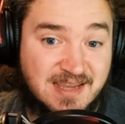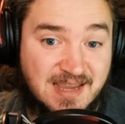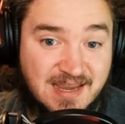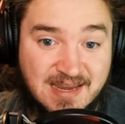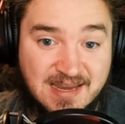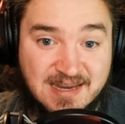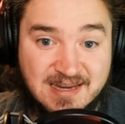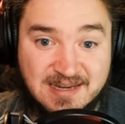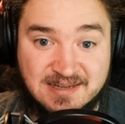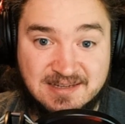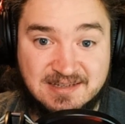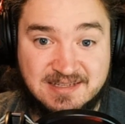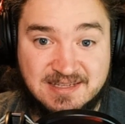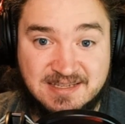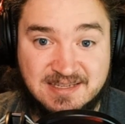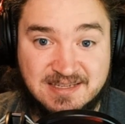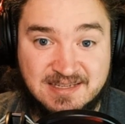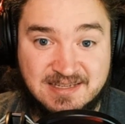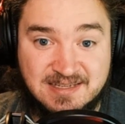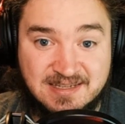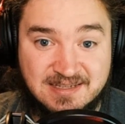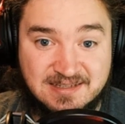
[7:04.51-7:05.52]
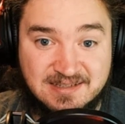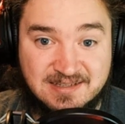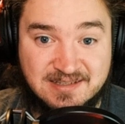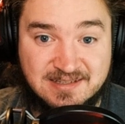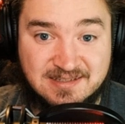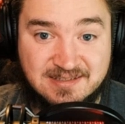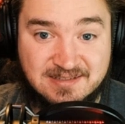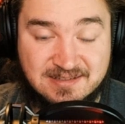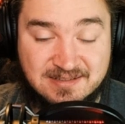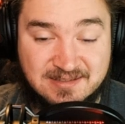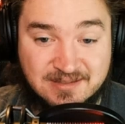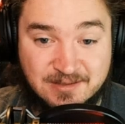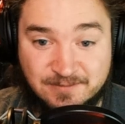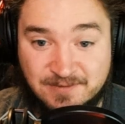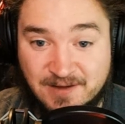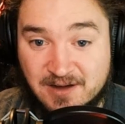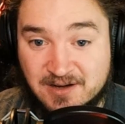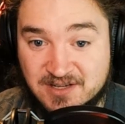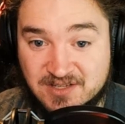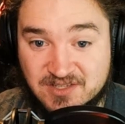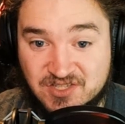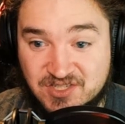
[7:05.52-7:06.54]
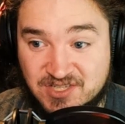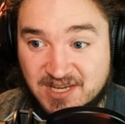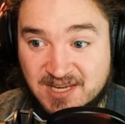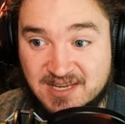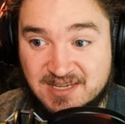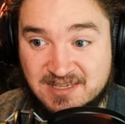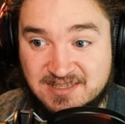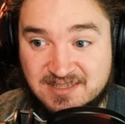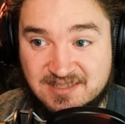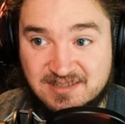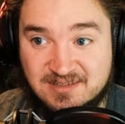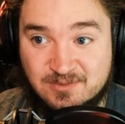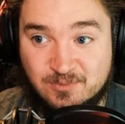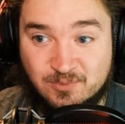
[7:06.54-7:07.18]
And the Falcons said,